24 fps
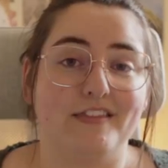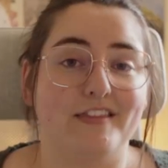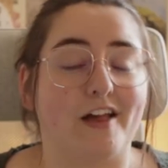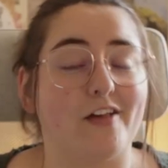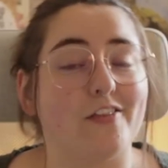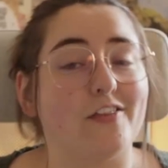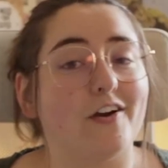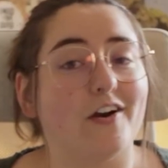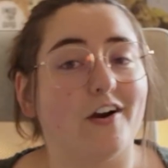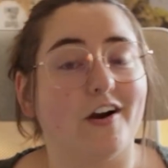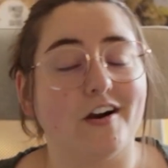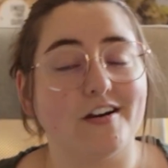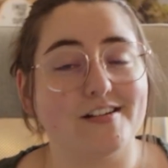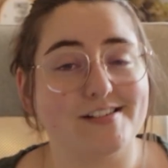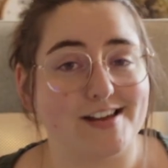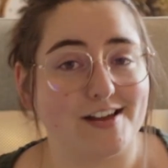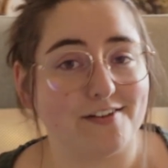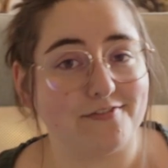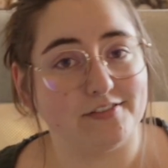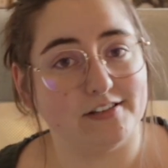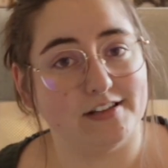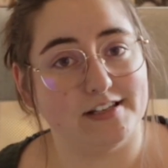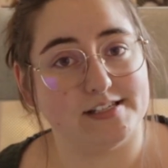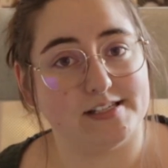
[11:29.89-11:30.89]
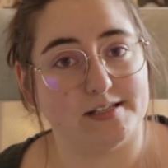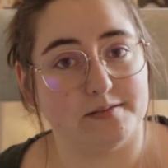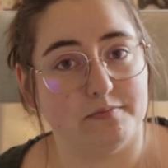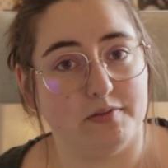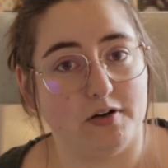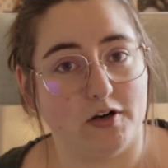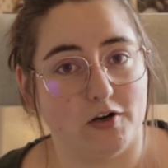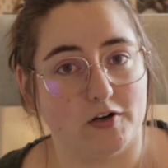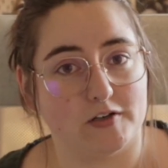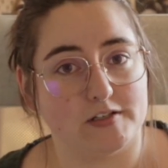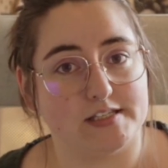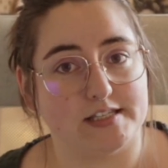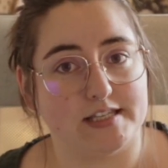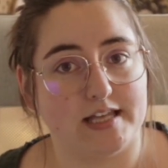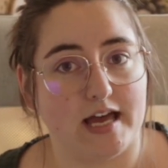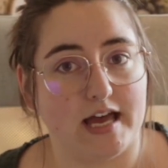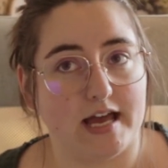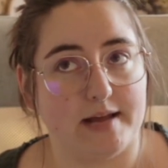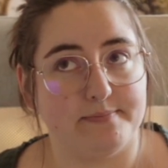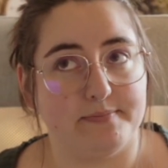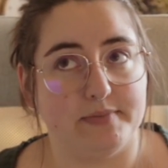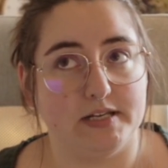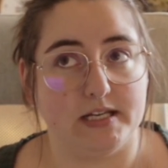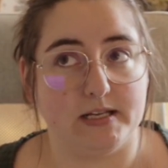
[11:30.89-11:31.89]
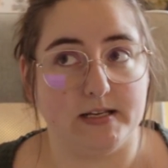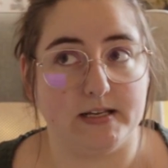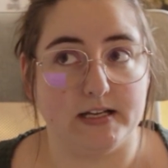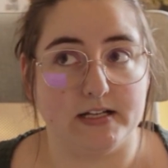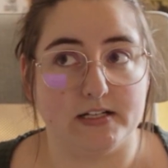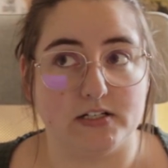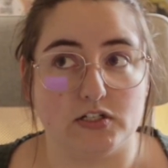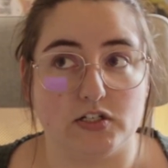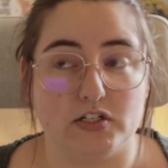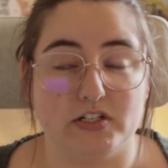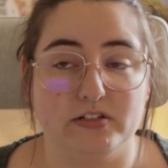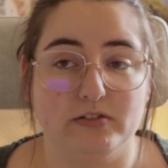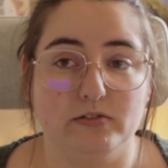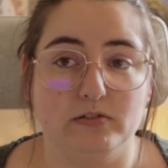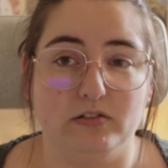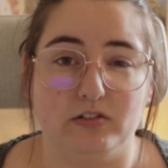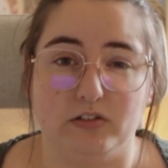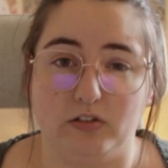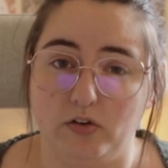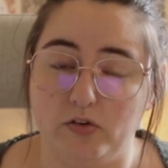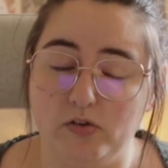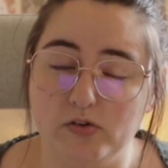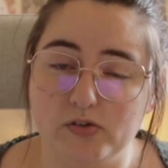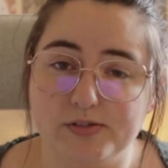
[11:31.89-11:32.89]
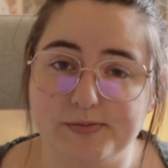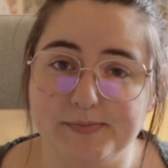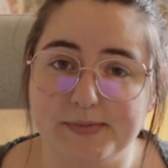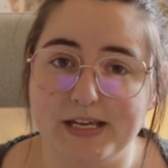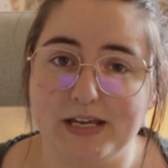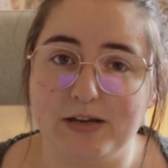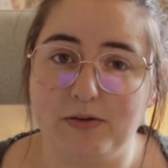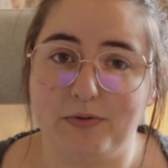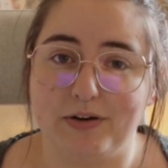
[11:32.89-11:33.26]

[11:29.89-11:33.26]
Now, there are definitely some parts that begin to lose me,